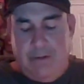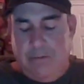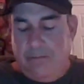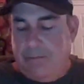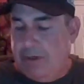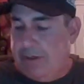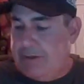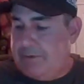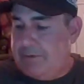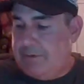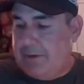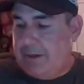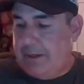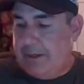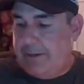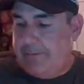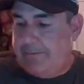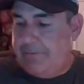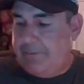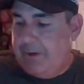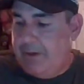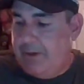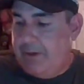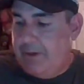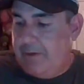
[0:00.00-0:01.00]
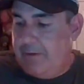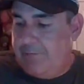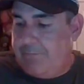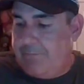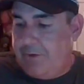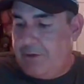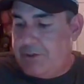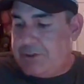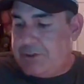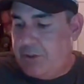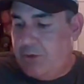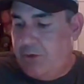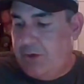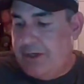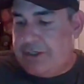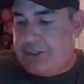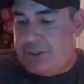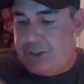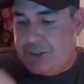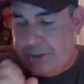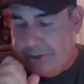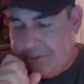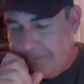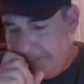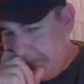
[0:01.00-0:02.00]
But the first
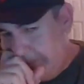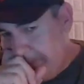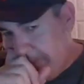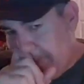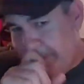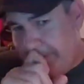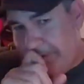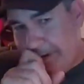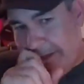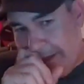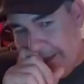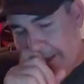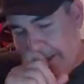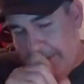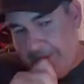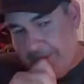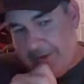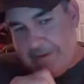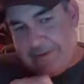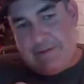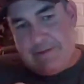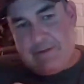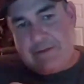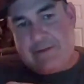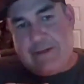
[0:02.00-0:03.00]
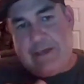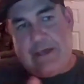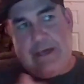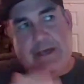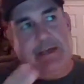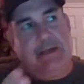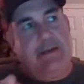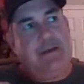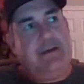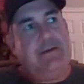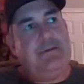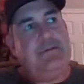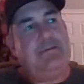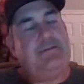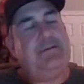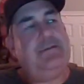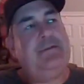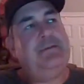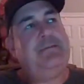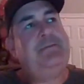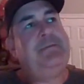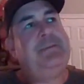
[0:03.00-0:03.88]
question, okay, and this is kind of,